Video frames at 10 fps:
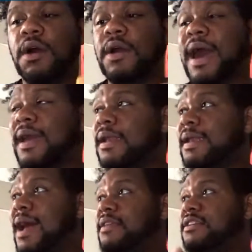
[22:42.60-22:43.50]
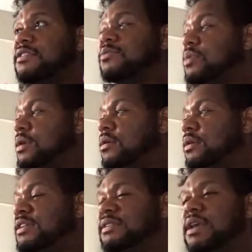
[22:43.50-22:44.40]
Okay. Now this is what
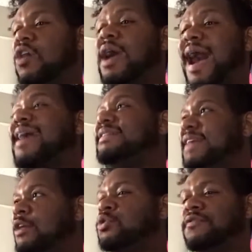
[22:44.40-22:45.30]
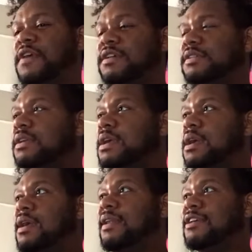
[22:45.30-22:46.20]
this. Okay. I guess I'll do it first.
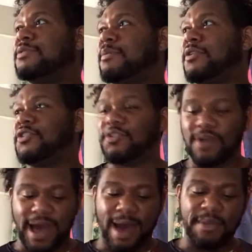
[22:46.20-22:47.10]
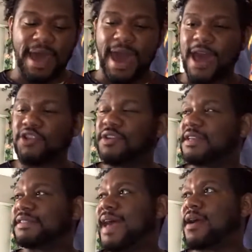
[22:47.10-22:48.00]
This is what I'm gonna do. I'm gonna hand you
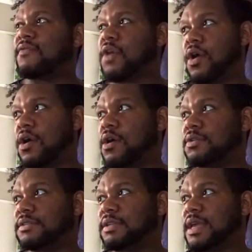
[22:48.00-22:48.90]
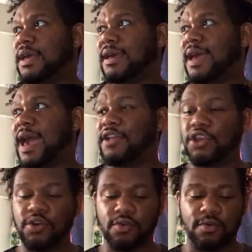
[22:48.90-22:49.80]
this stack of cards, and
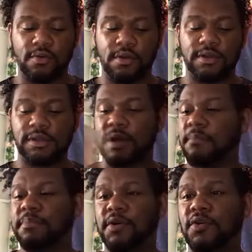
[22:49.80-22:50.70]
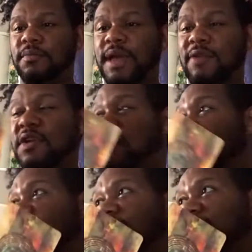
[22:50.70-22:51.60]
you, boom, and read them
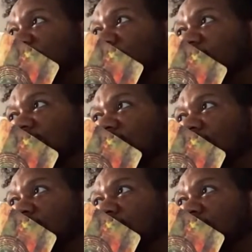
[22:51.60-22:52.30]
off in succession,